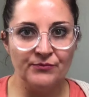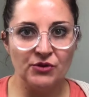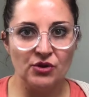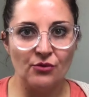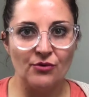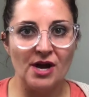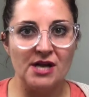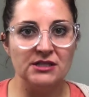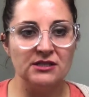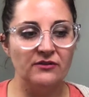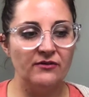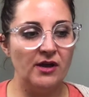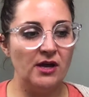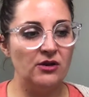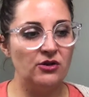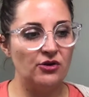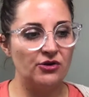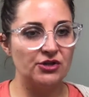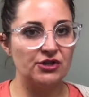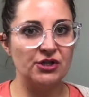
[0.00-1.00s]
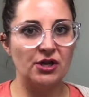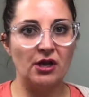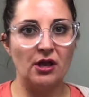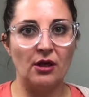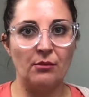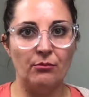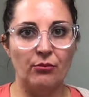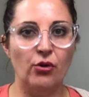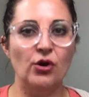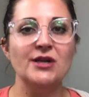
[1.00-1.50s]
The rest of it, you're just going to
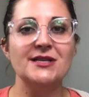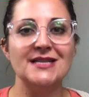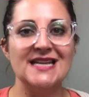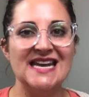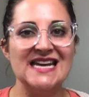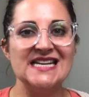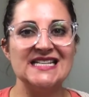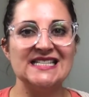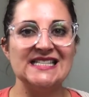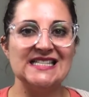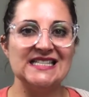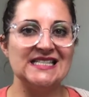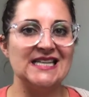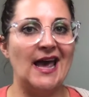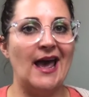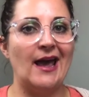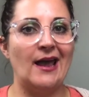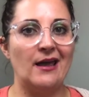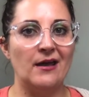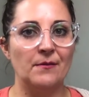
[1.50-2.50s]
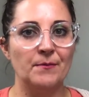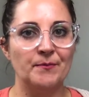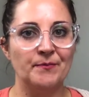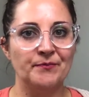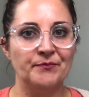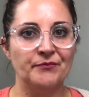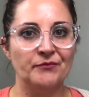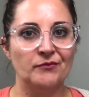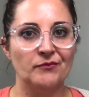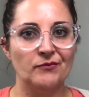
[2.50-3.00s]
put in a stack
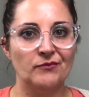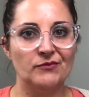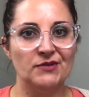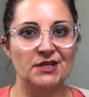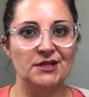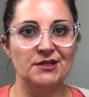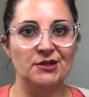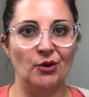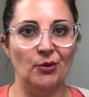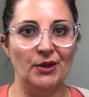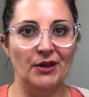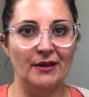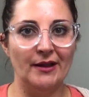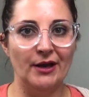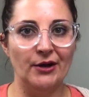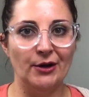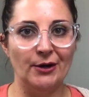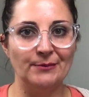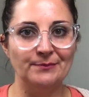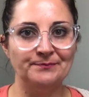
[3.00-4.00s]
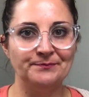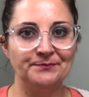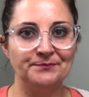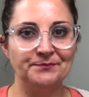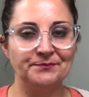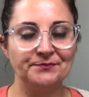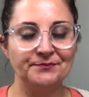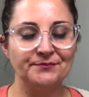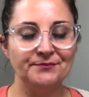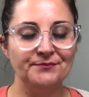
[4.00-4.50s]
to deal with later.
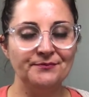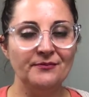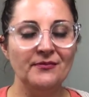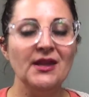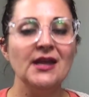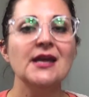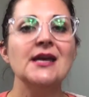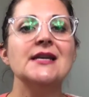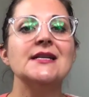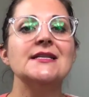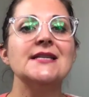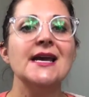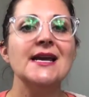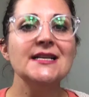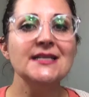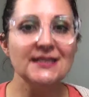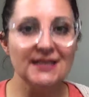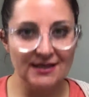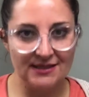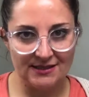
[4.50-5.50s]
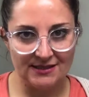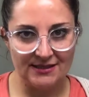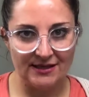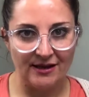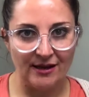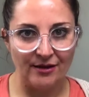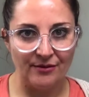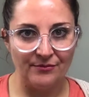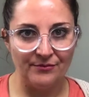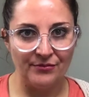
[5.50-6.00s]
Day
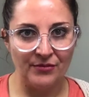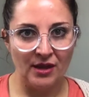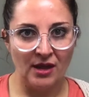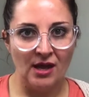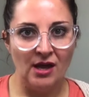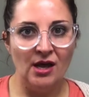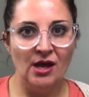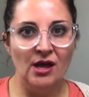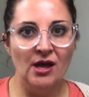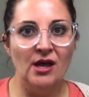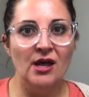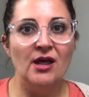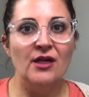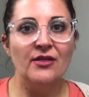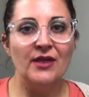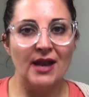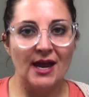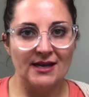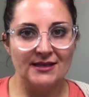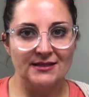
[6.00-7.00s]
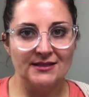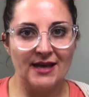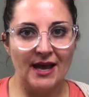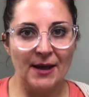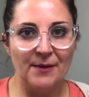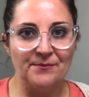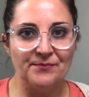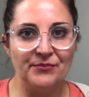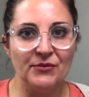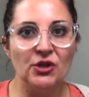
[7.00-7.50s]
16, the next
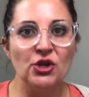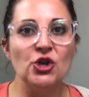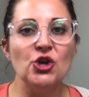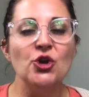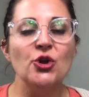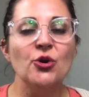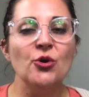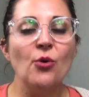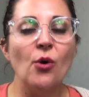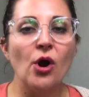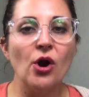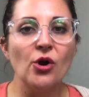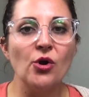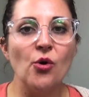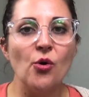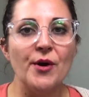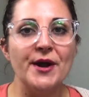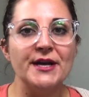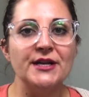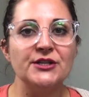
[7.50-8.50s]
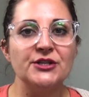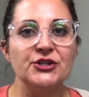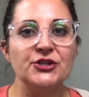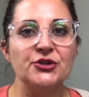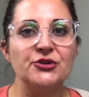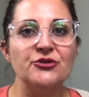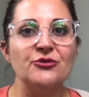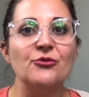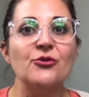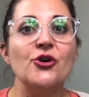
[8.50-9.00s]
day, you are going
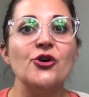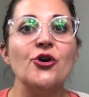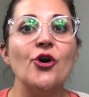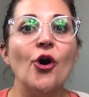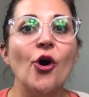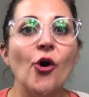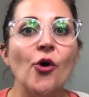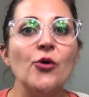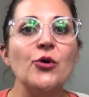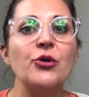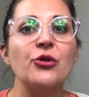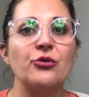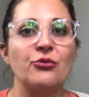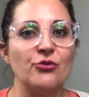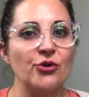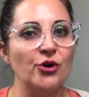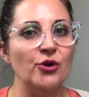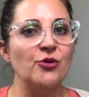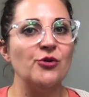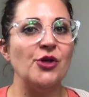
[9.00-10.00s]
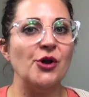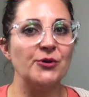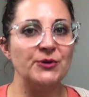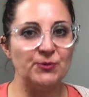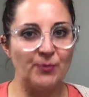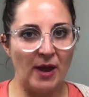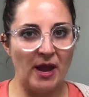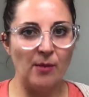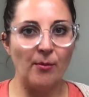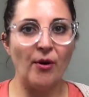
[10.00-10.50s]
to go through those
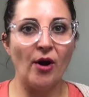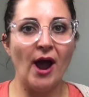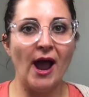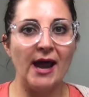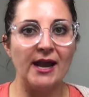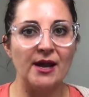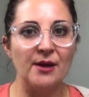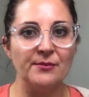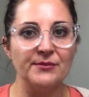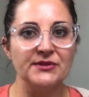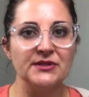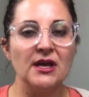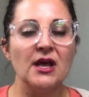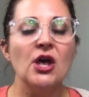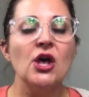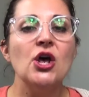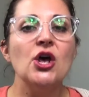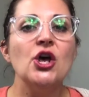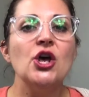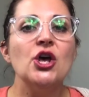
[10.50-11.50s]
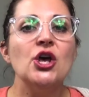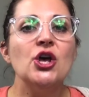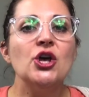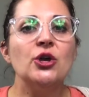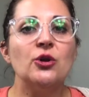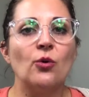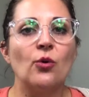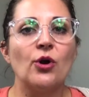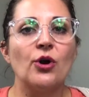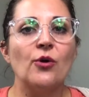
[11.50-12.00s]
paper items.
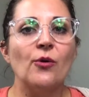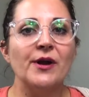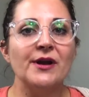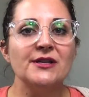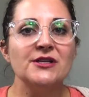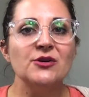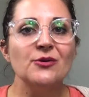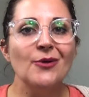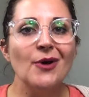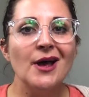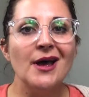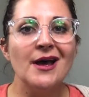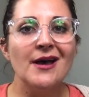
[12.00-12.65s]
You're going to